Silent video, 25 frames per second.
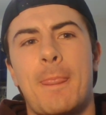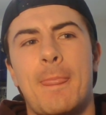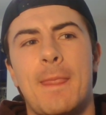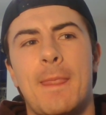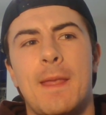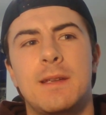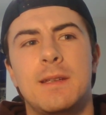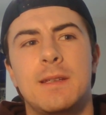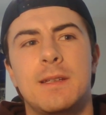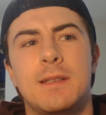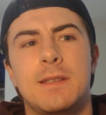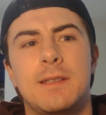
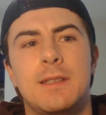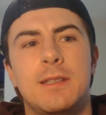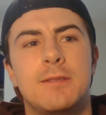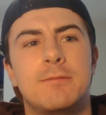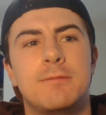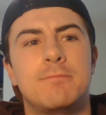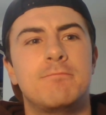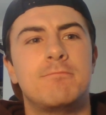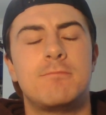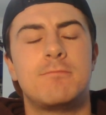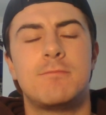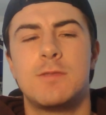
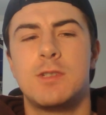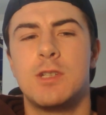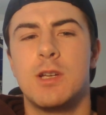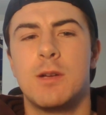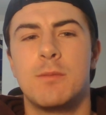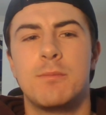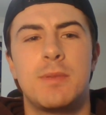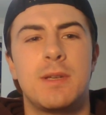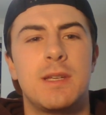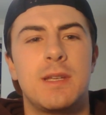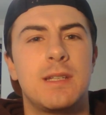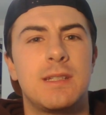You
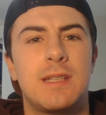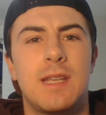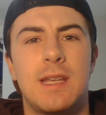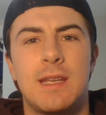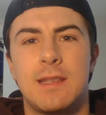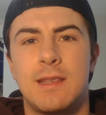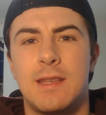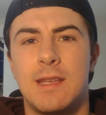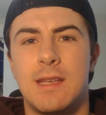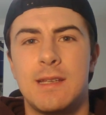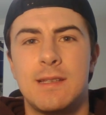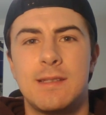jump in,
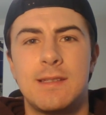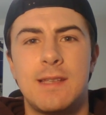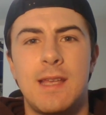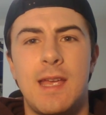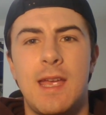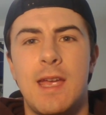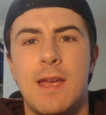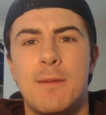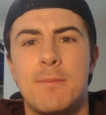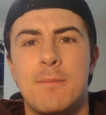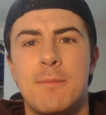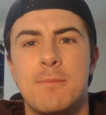take the
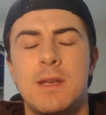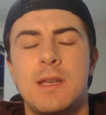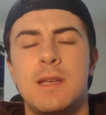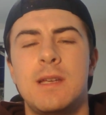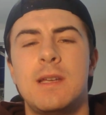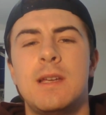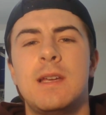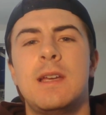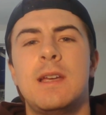exam,